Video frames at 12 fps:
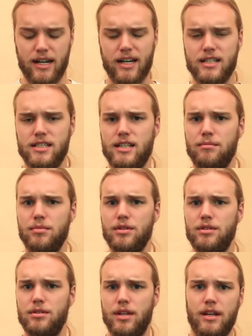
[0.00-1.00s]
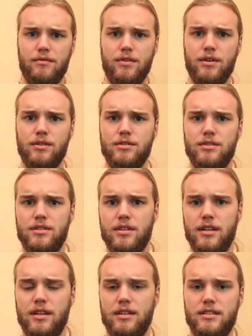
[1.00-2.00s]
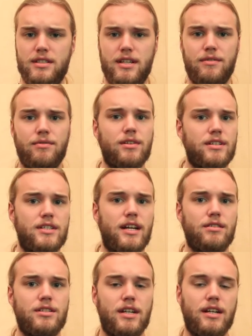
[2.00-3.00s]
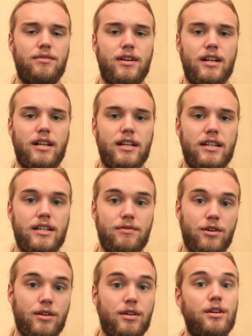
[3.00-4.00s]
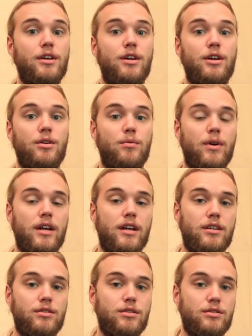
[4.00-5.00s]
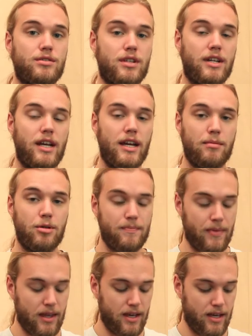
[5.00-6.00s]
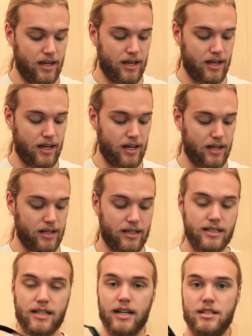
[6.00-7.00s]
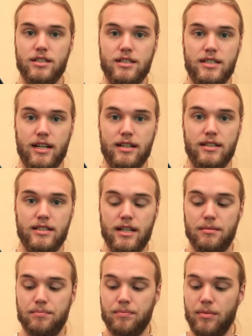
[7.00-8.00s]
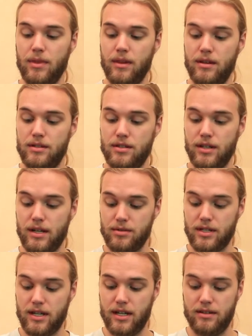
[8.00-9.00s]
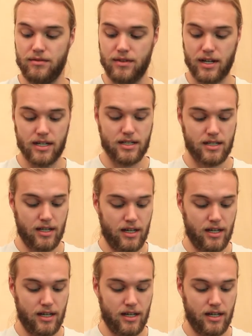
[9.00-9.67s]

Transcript: Some Bluetooth headphones definitely sound significantly different when you use the cable, and these actually sounded the same, so that was kind of nice.